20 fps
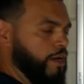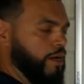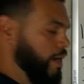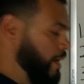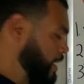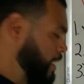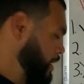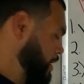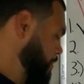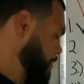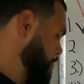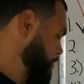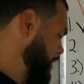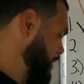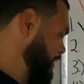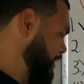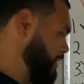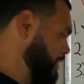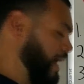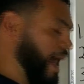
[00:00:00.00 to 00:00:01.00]

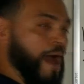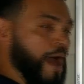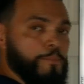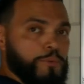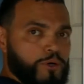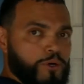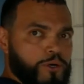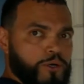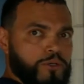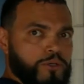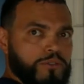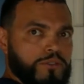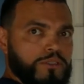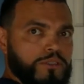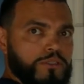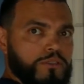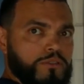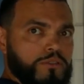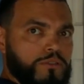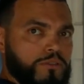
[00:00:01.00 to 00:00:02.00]
And then the hammer
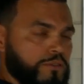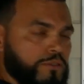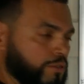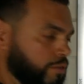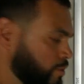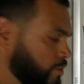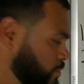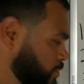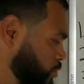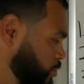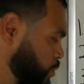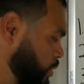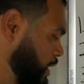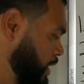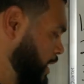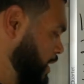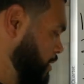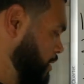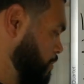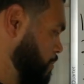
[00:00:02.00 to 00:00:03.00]
curls. So
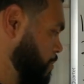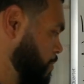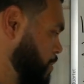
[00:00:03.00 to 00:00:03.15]
again,